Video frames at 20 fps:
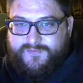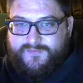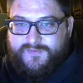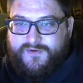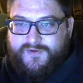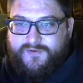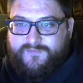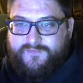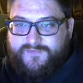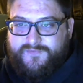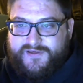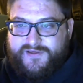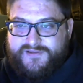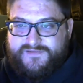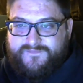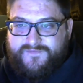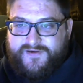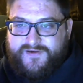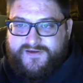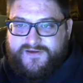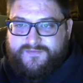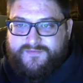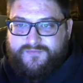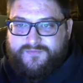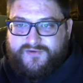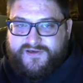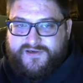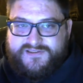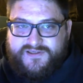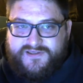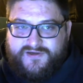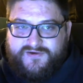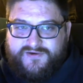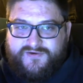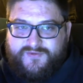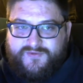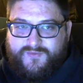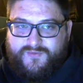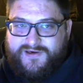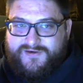hopefully he doesn't forget to bring his
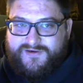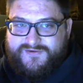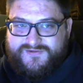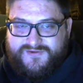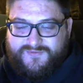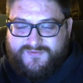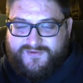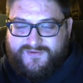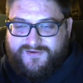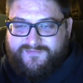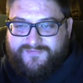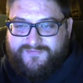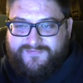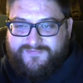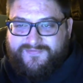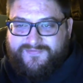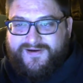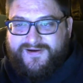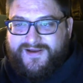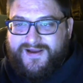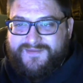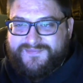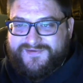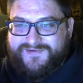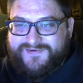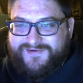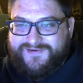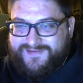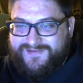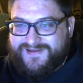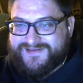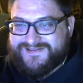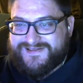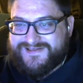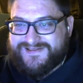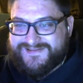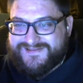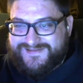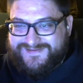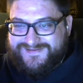underwears or whatever the fuck happened on that
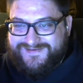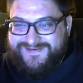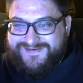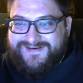season.